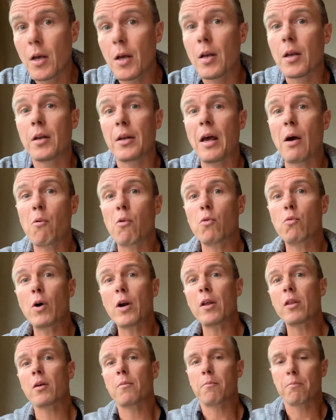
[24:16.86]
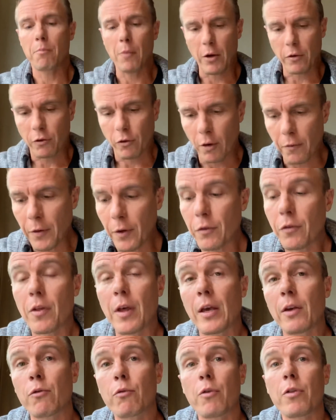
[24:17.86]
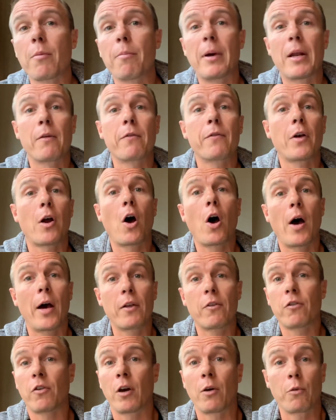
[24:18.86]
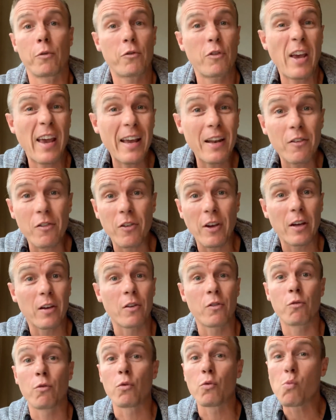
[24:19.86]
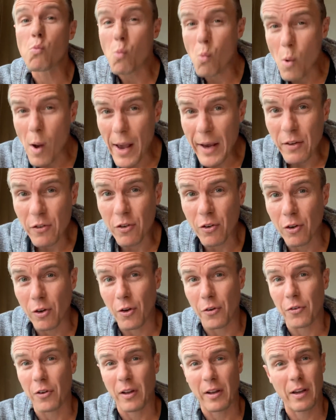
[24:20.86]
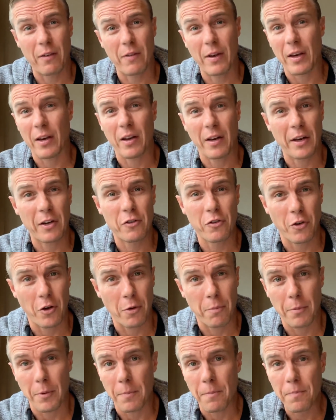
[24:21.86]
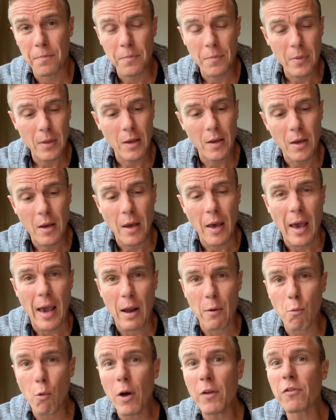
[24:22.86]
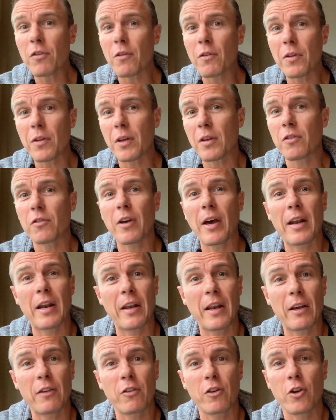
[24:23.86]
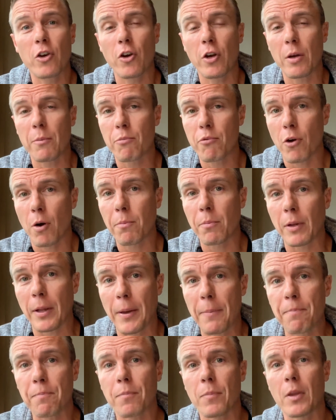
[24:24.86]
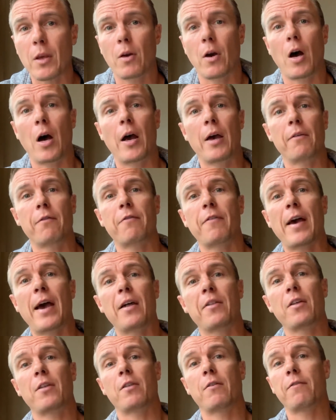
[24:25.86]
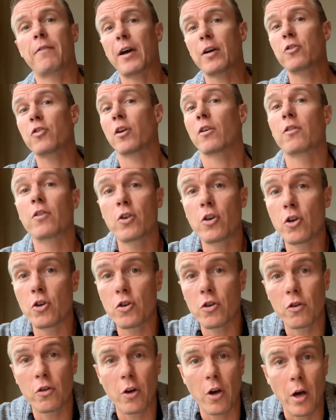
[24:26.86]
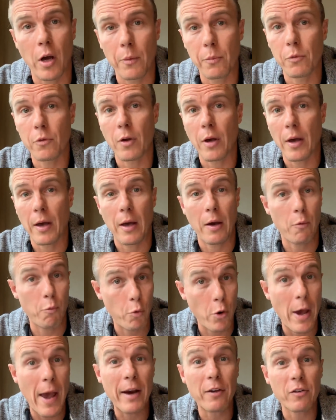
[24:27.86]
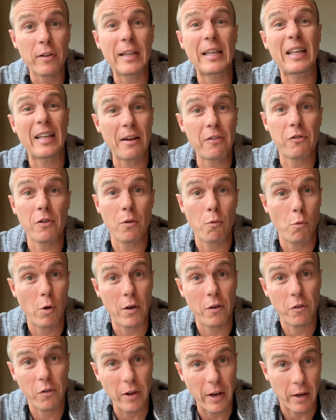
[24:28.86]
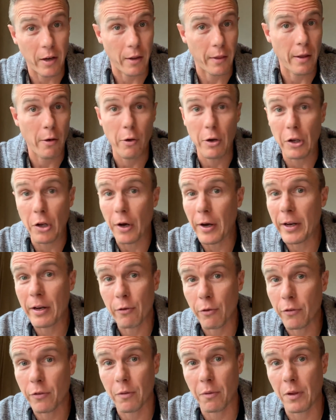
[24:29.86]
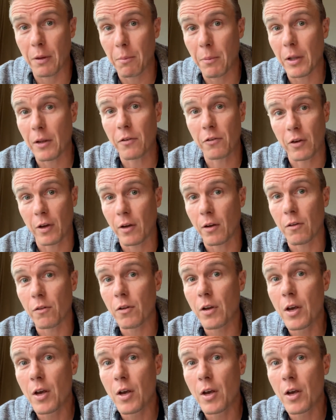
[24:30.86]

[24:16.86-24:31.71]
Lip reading: Now, one of the most obvious things with the benefit of hindsight was 10 seconds was way too long to leave that connection open. And once everything started executing properly, I found that the function execution times were actually less than 1 second. They were 900 something milliseconds.